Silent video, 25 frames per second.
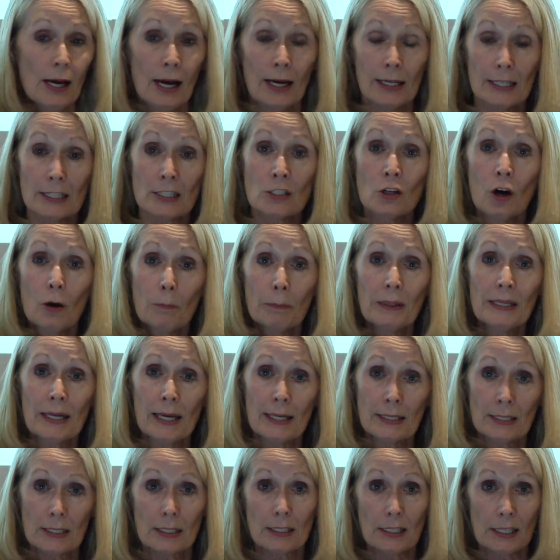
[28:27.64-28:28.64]
And it's not
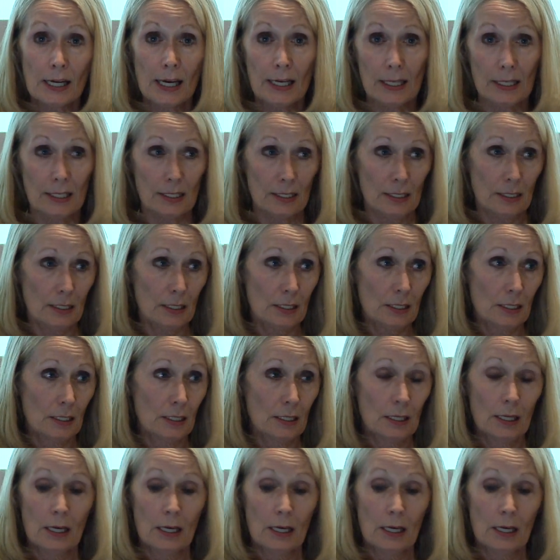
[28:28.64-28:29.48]
being entertained.